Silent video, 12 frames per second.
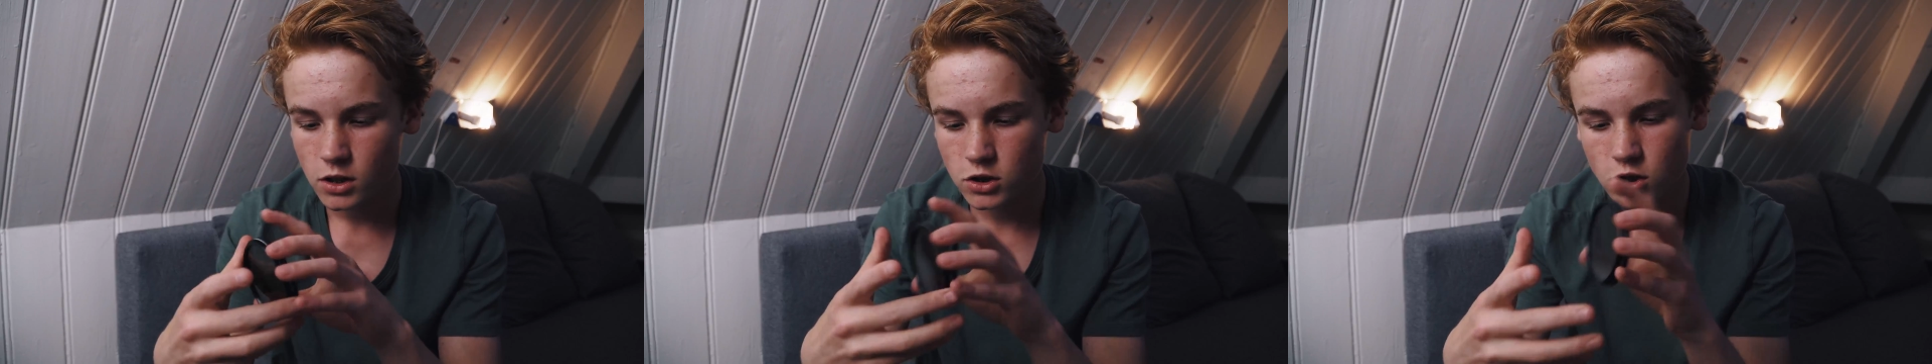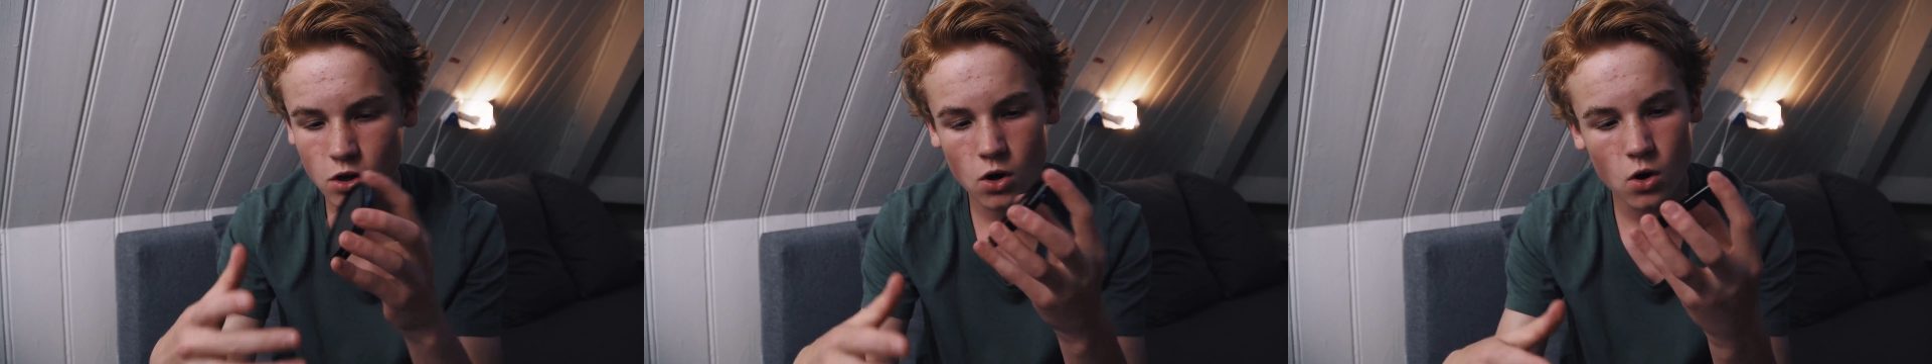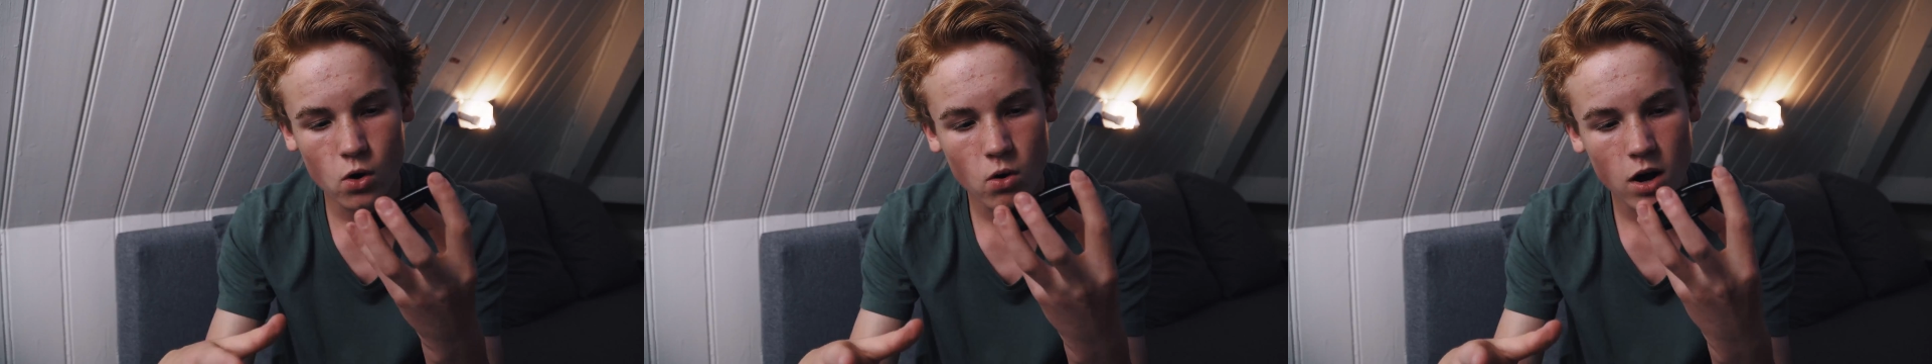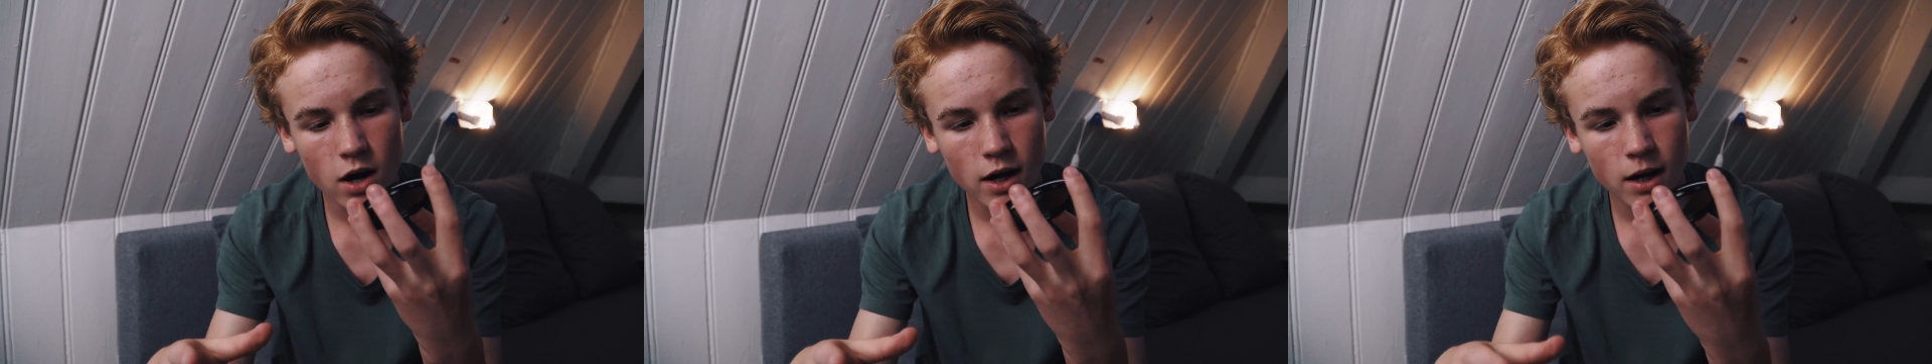
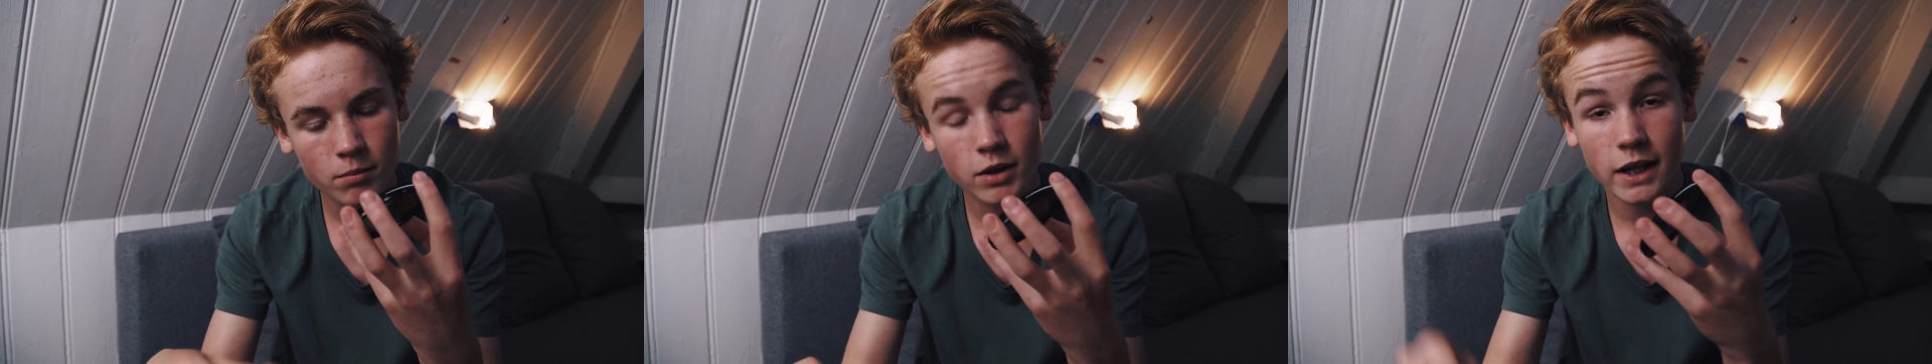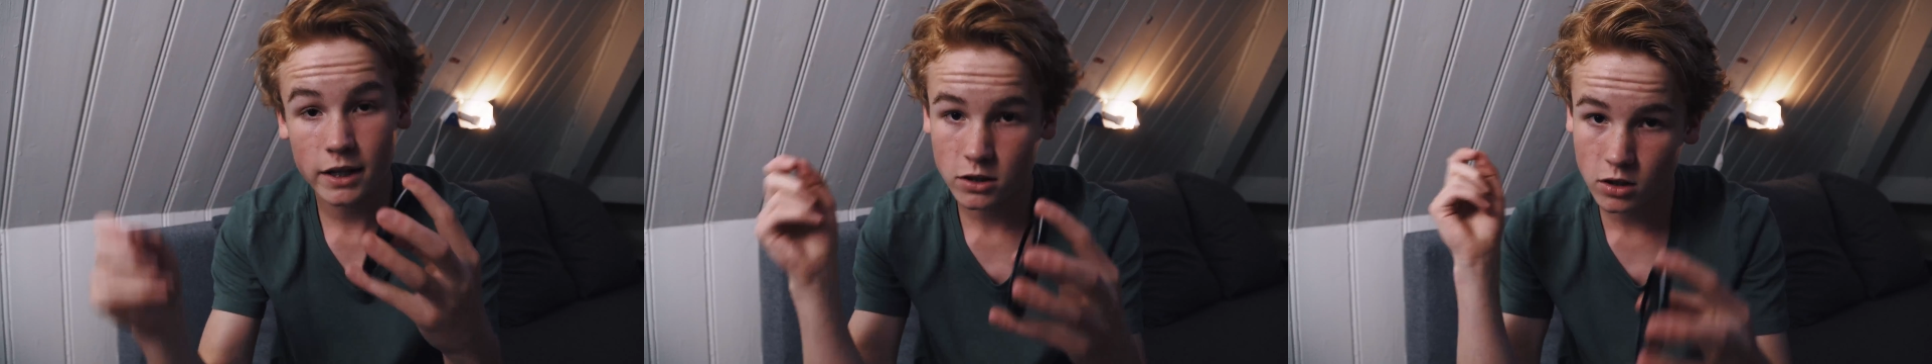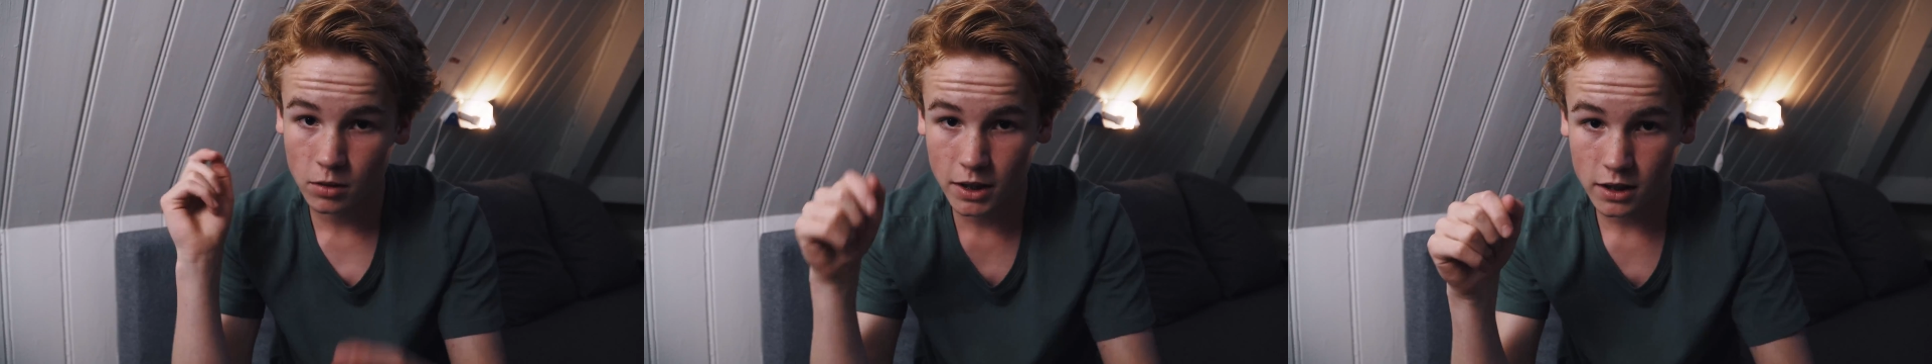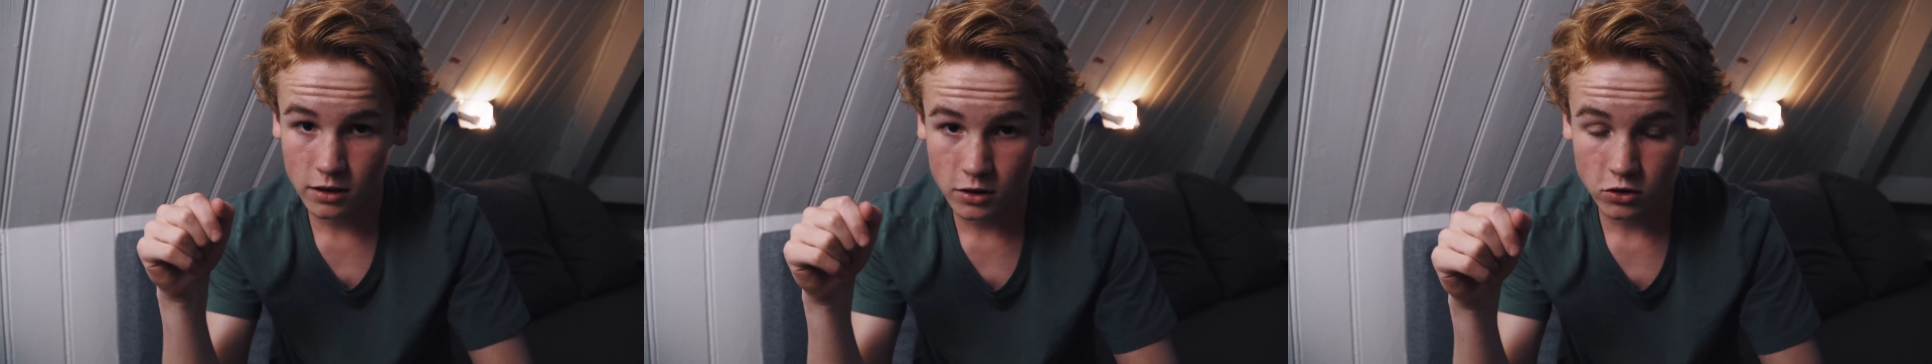So the link's gonna
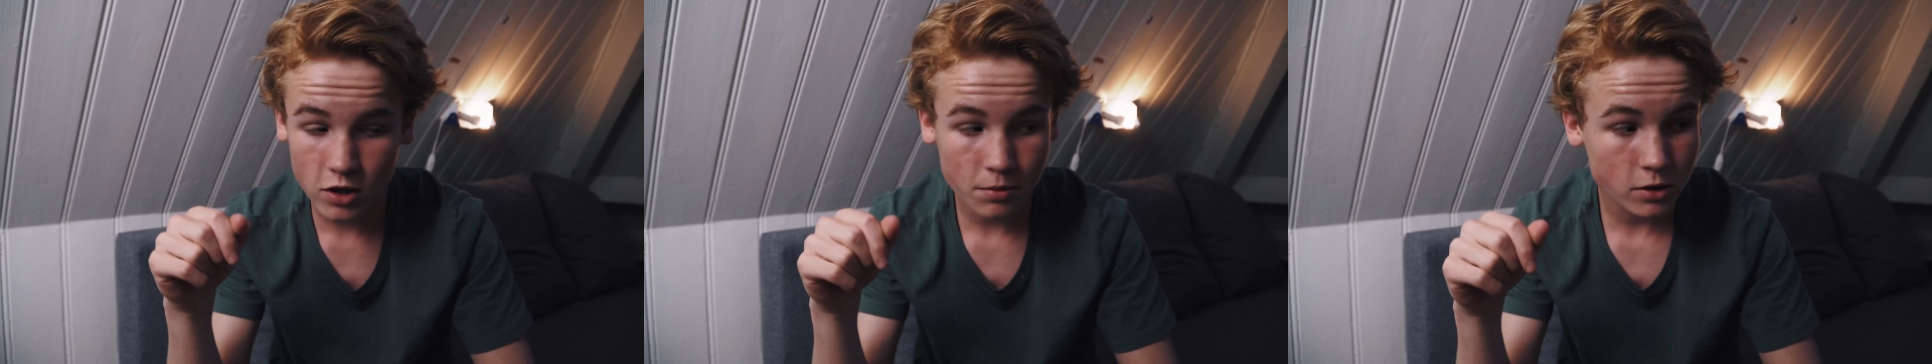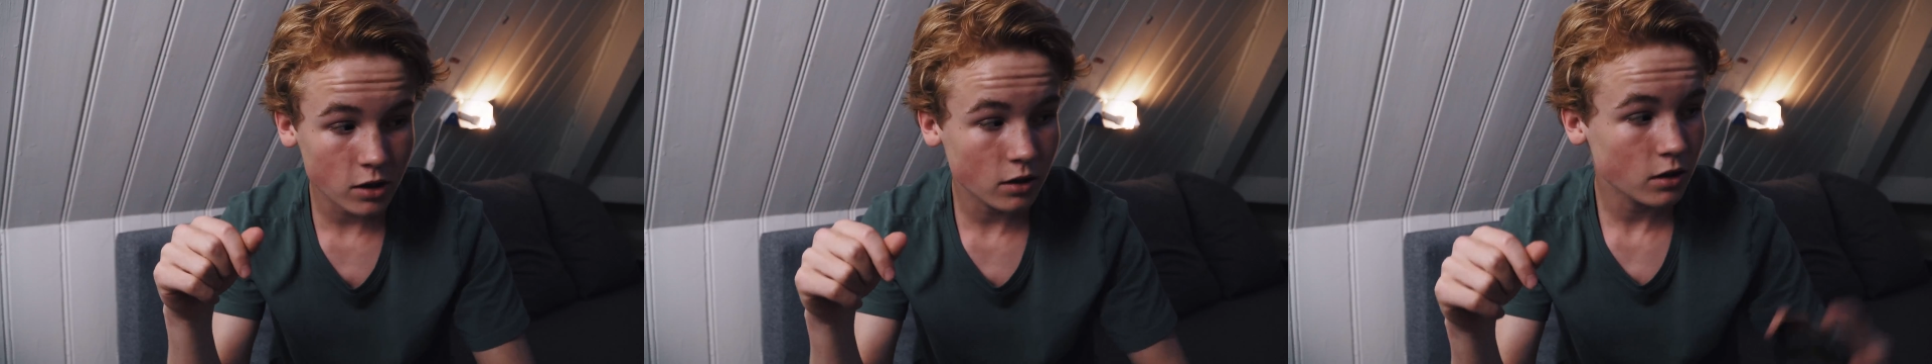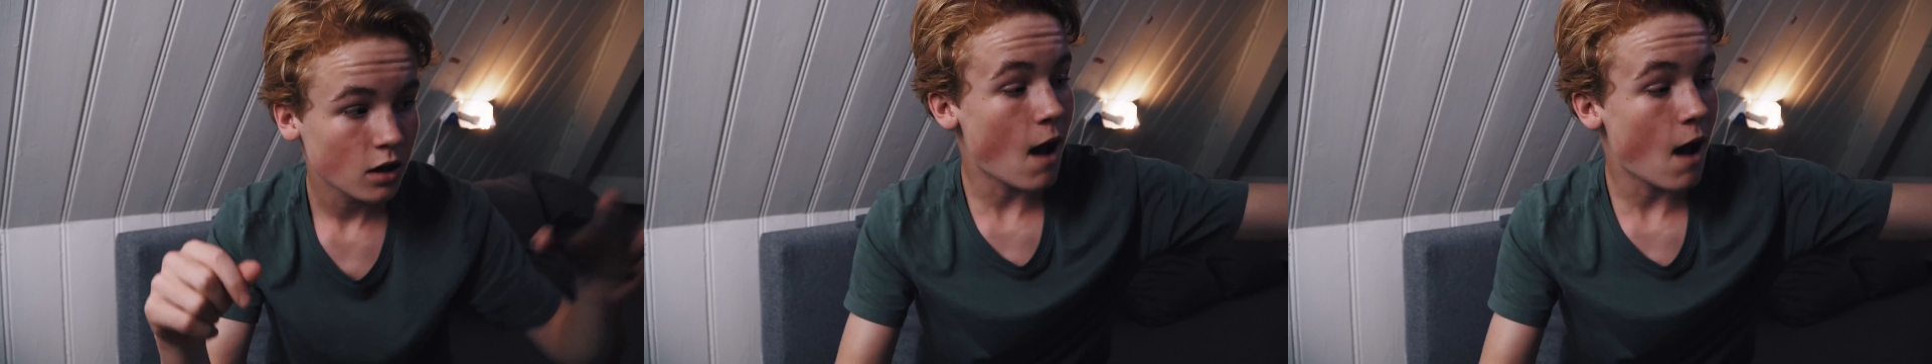be in the description.